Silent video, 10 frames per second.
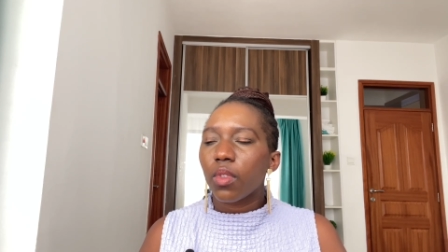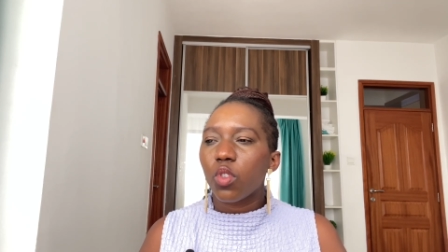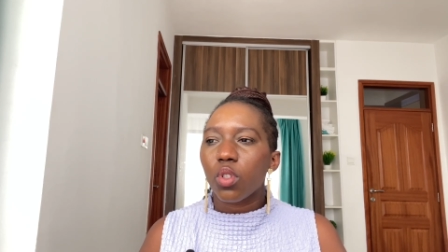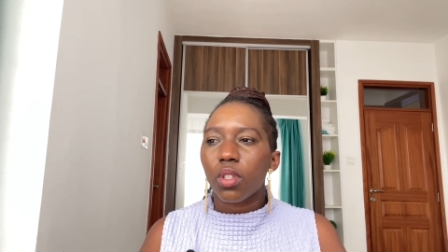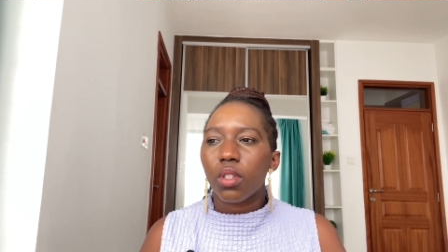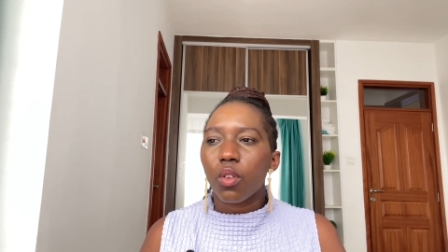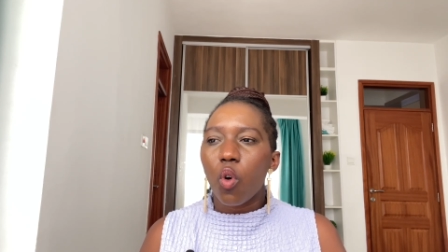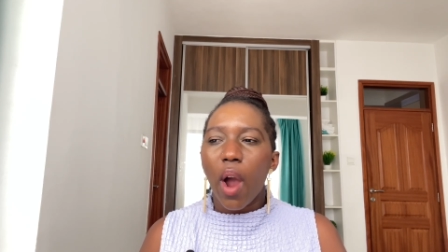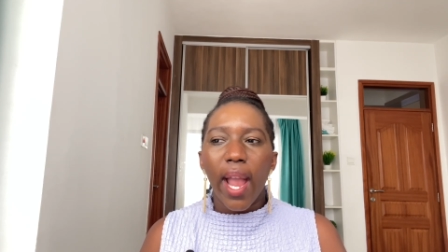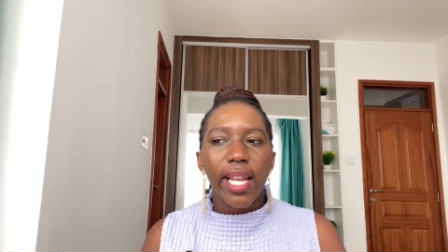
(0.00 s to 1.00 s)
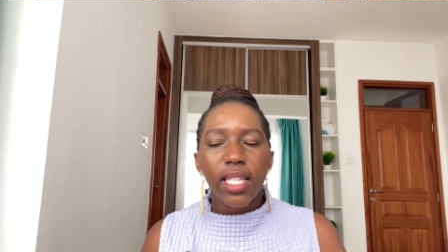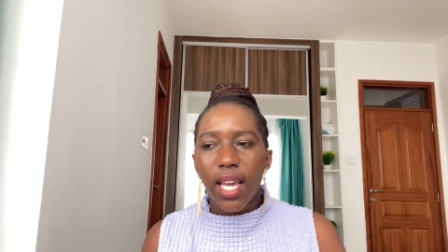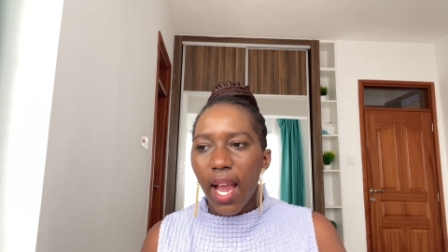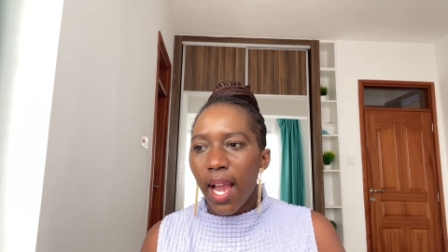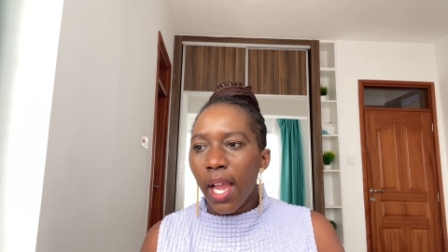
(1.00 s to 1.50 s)
just quiet
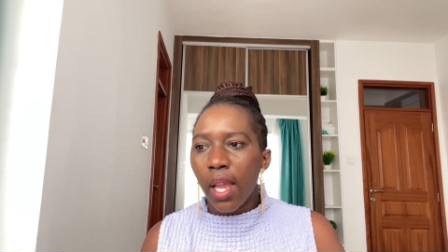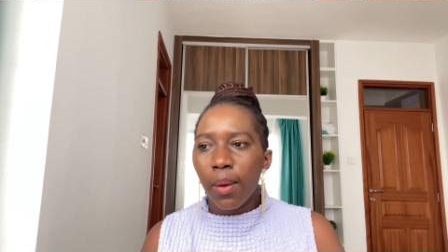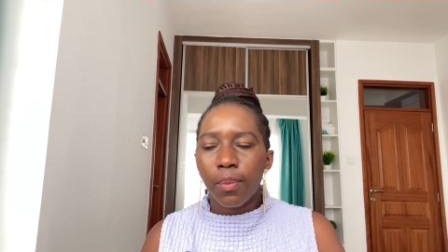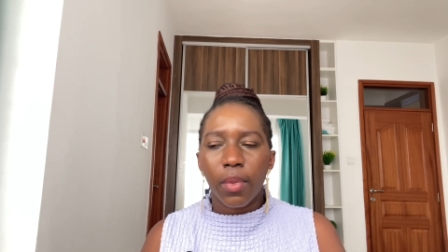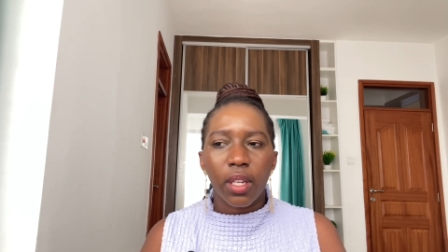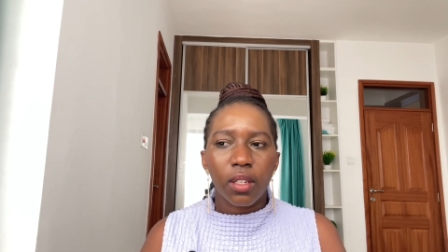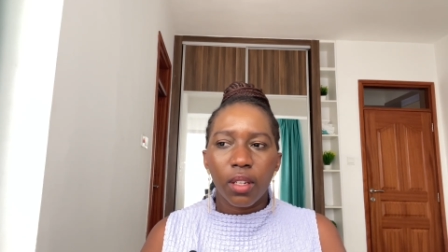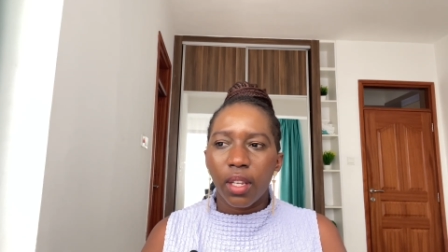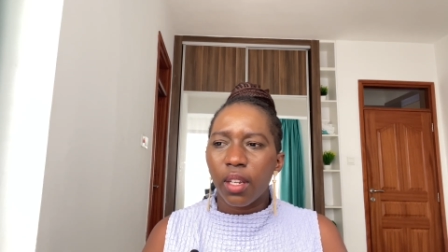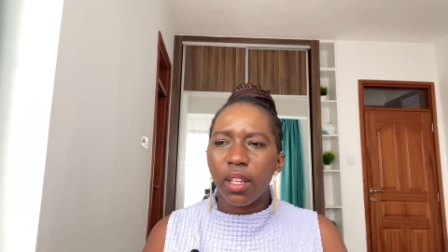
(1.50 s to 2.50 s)
time, and, and,